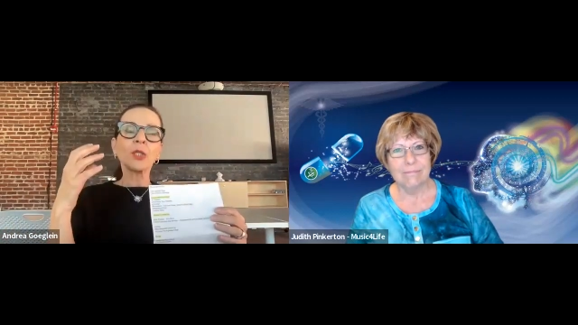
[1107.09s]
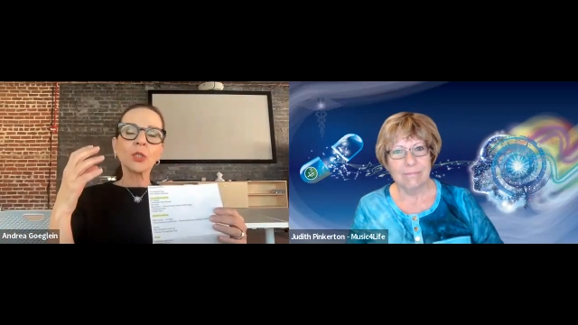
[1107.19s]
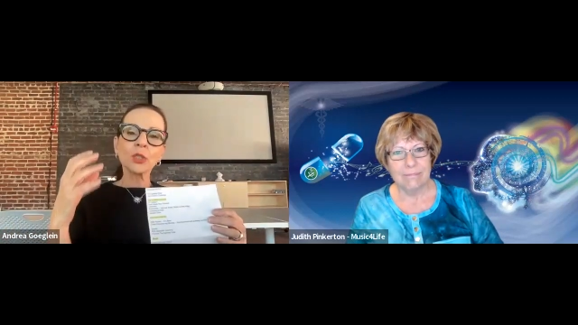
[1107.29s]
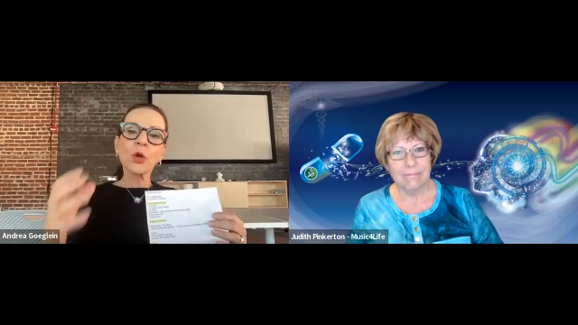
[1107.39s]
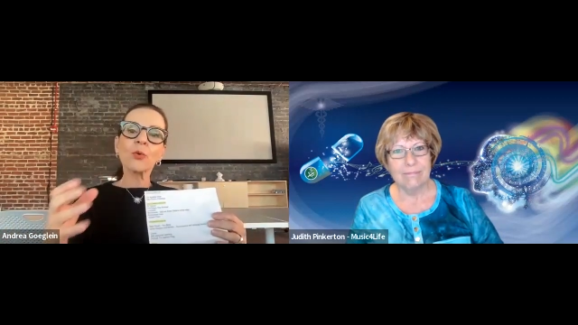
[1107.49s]

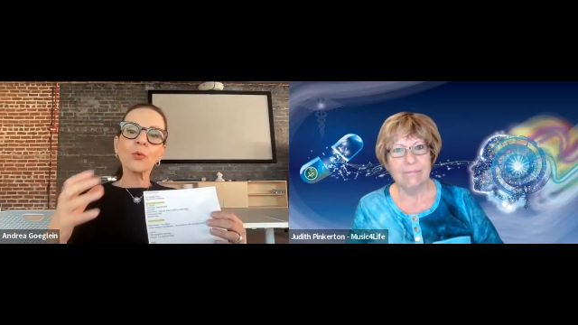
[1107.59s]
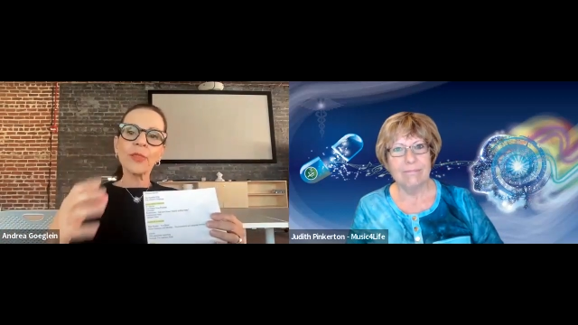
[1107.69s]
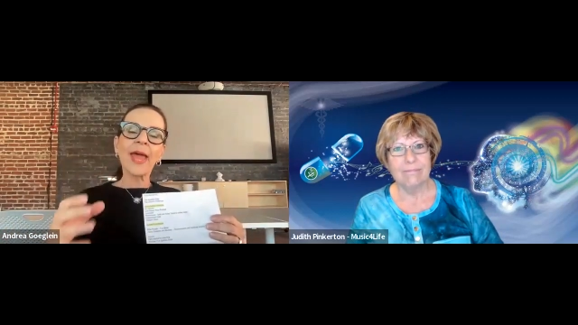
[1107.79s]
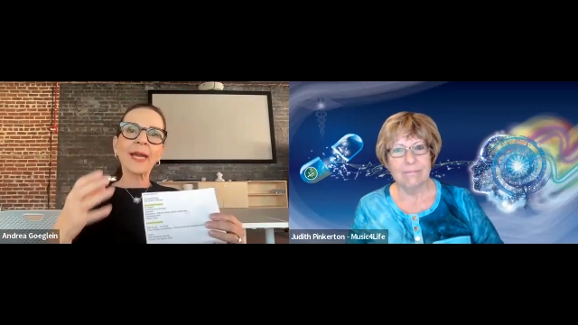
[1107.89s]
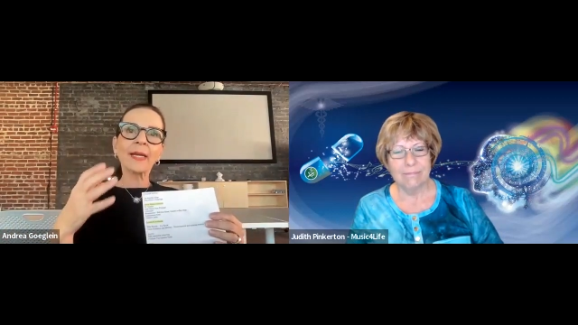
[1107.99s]
Speaker 1: so
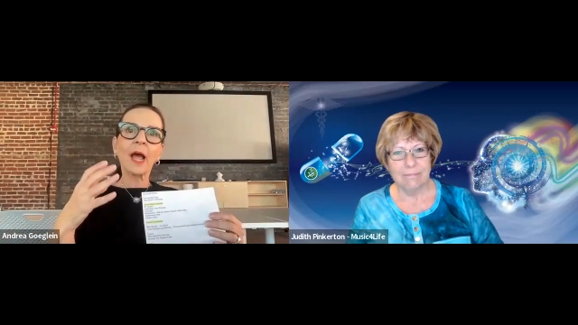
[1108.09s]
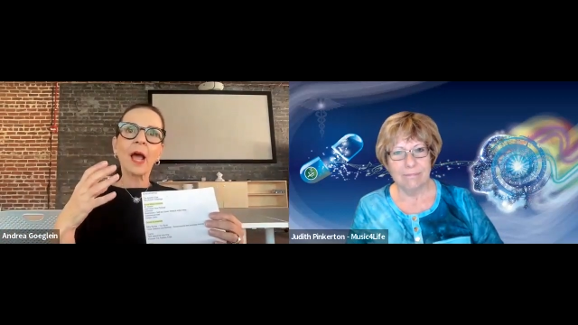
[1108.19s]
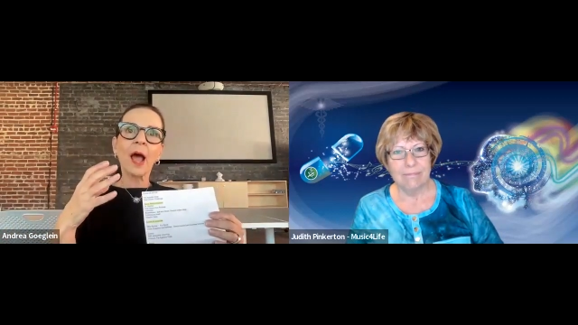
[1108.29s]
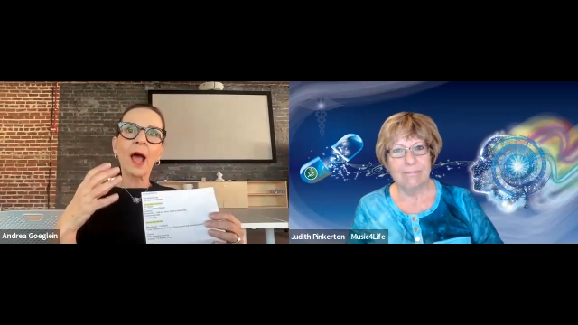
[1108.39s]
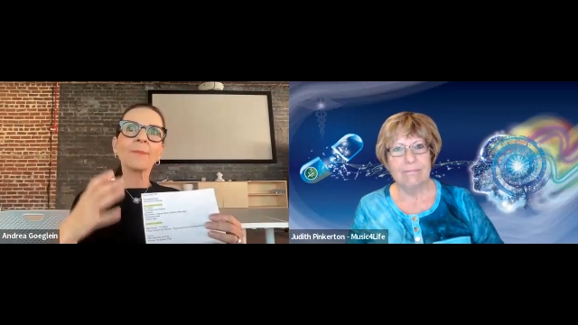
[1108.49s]
that
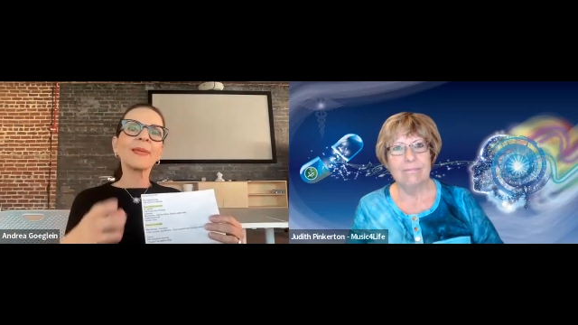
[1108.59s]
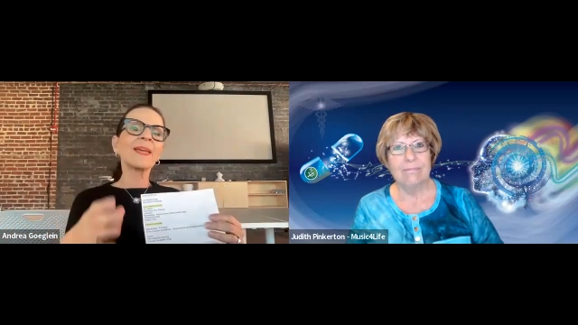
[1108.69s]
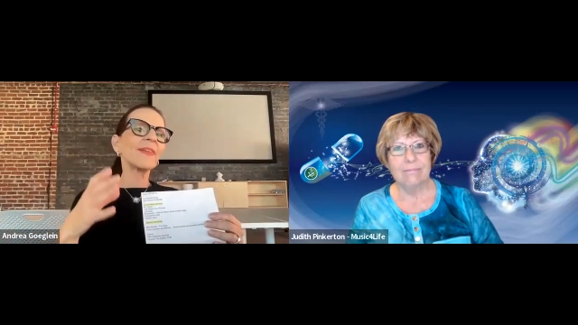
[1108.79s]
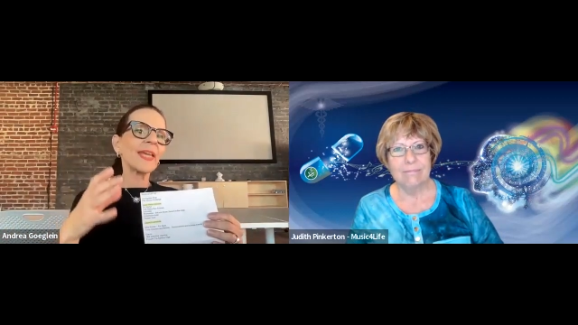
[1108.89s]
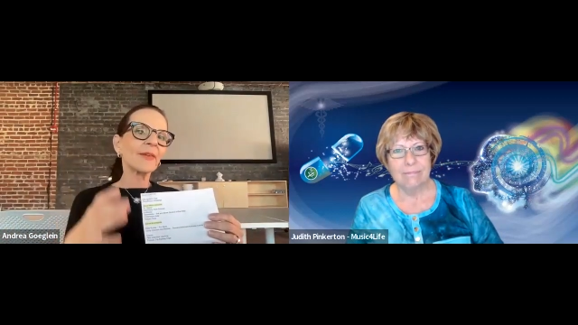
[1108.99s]
I'm
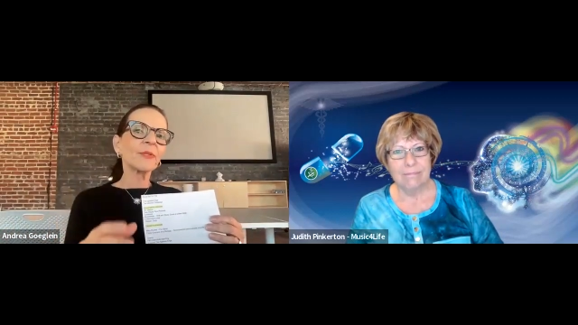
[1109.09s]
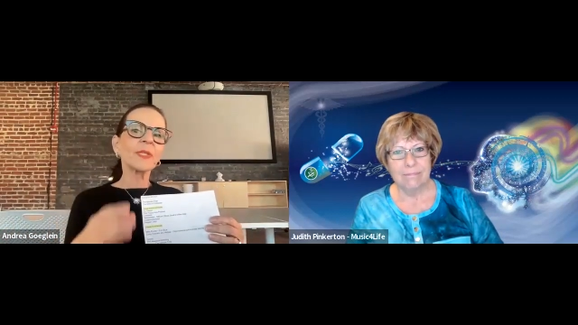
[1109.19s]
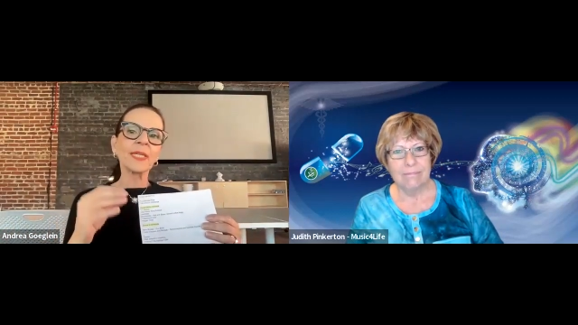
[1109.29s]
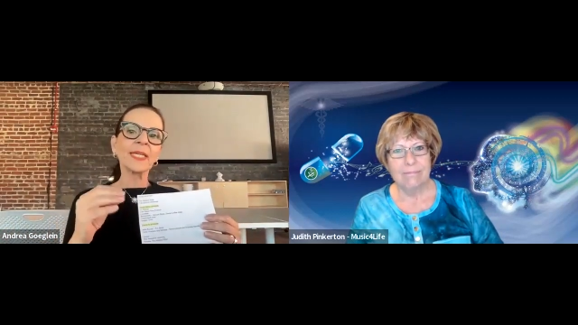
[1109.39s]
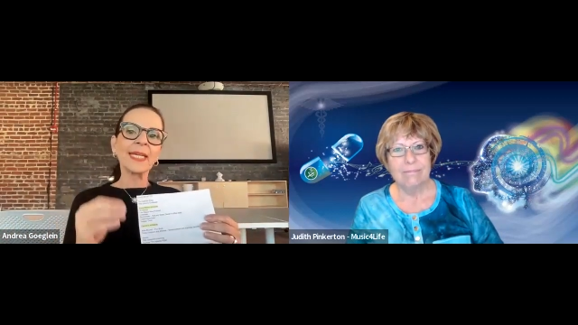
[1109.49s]
giving
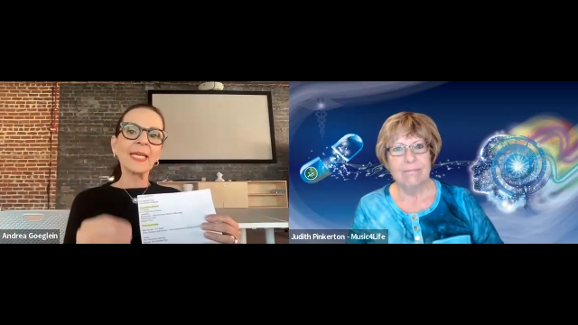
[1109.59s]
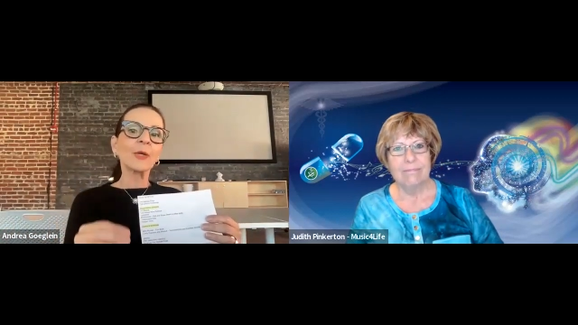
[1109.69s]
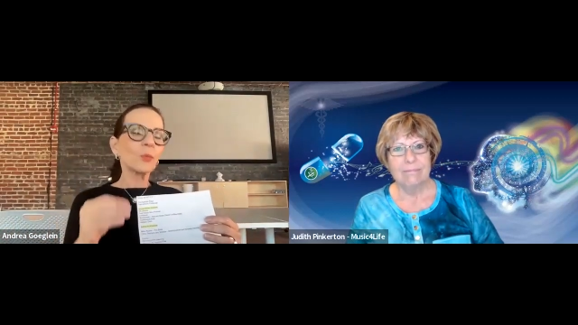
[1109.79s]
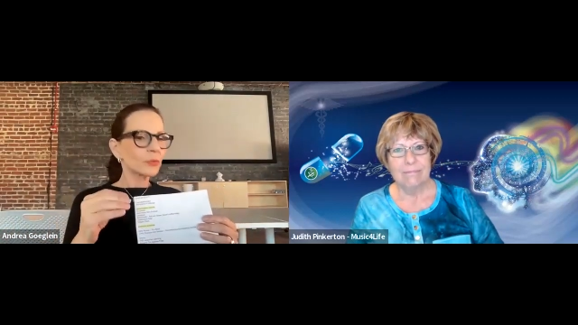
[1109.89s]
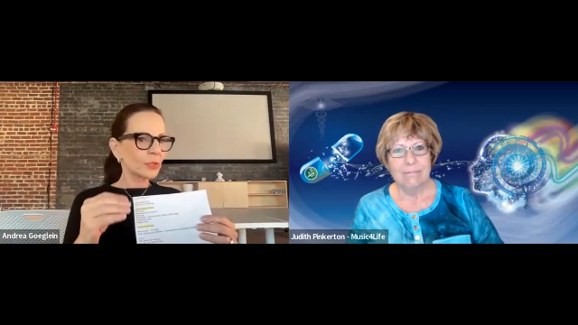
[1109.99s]
everything
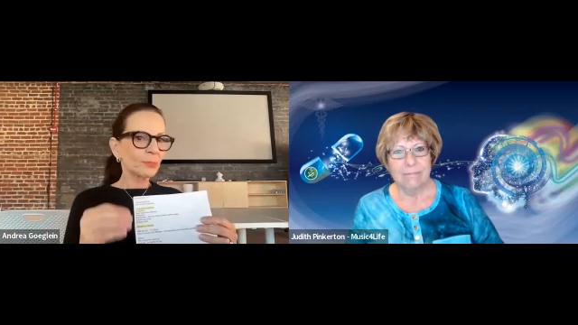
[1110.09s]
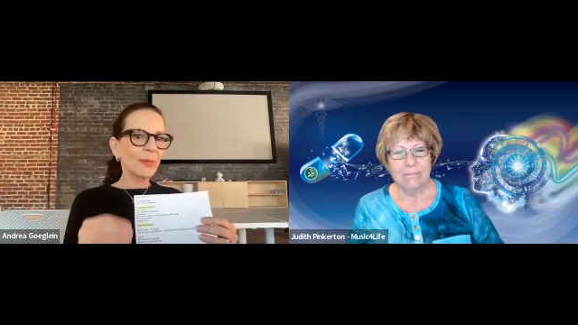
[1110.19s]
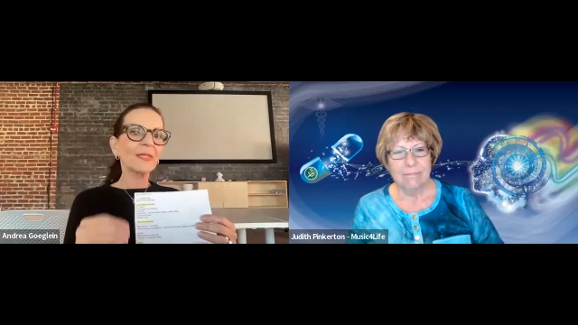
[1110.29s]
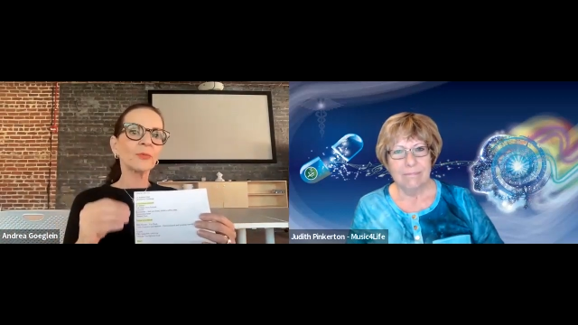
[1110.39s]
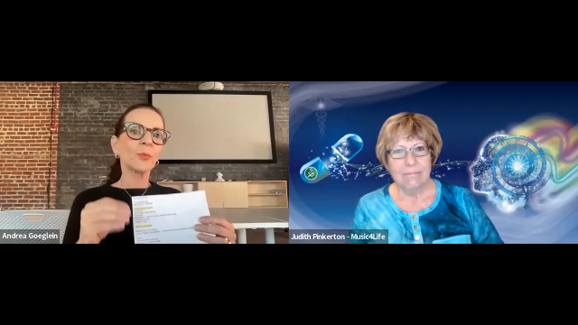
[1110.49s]
equal
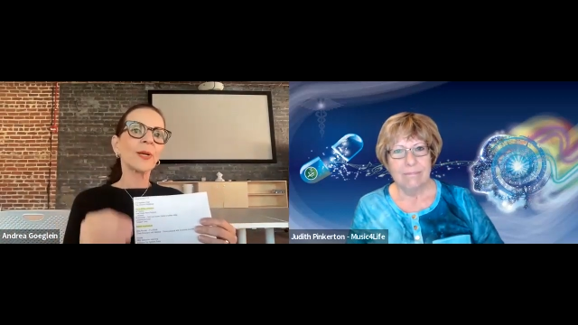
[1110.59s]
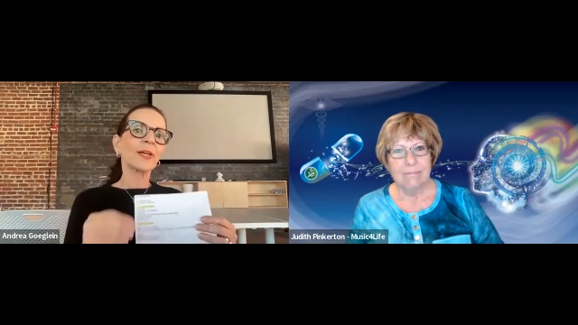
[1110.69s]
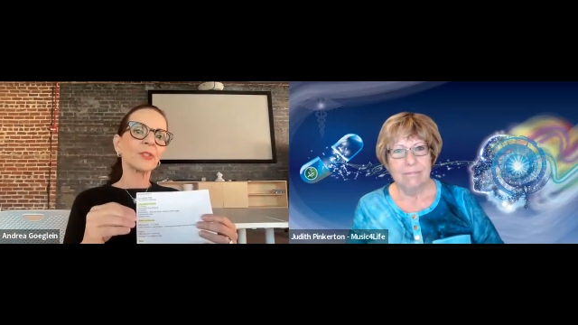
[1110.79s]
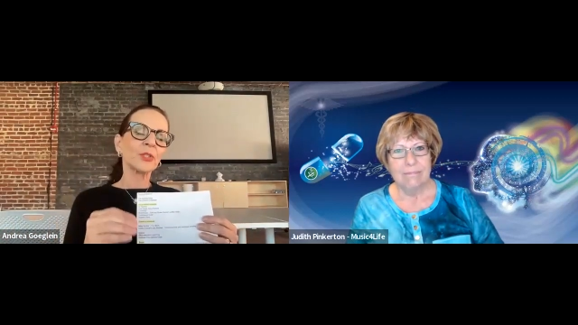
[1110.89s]
space when I